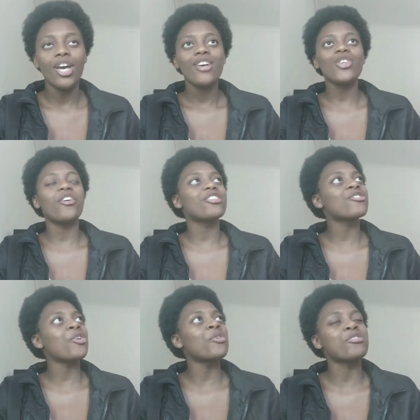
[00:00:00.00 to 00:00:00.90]
So it's
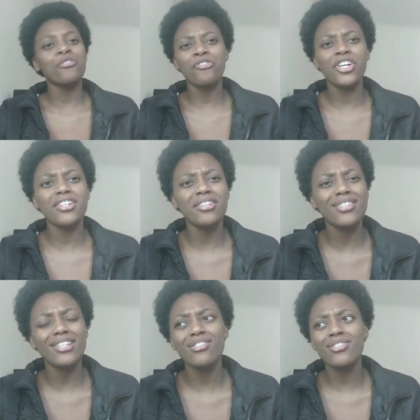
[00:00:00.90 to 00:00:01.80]
so different.
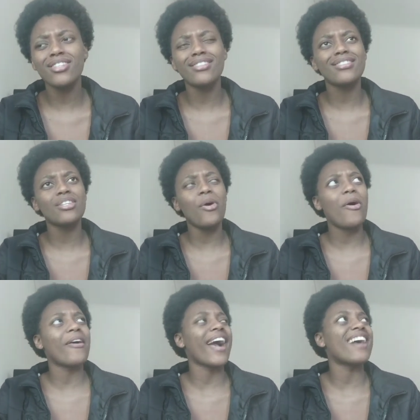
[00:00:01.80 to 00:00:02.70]
It's
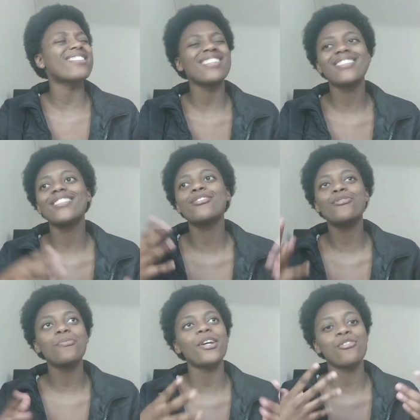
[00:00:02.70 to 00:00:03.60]
yo guys, it's
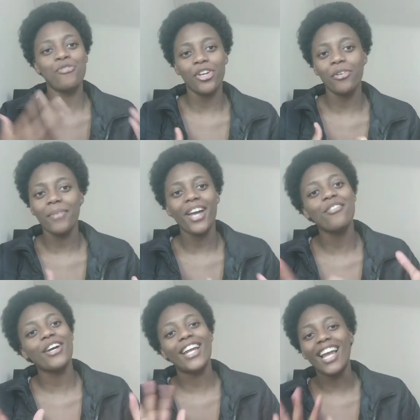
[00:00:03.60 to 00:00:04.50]
too much freedom. I don't
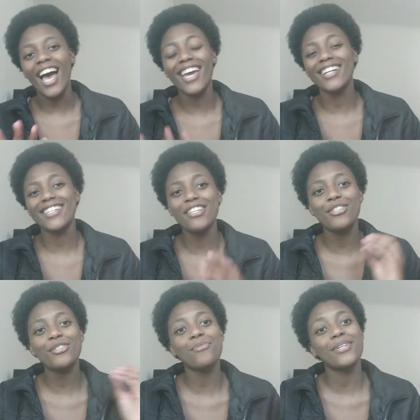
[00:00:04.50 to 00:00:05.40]
wanna lie. It needs
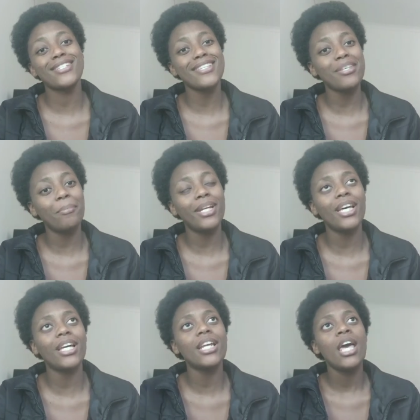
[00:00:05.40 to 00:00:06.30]
you to be
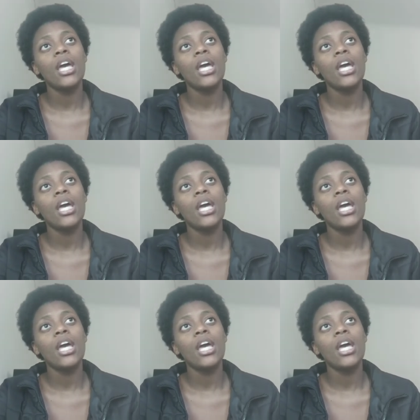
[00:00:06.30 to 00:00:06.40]
disciplined.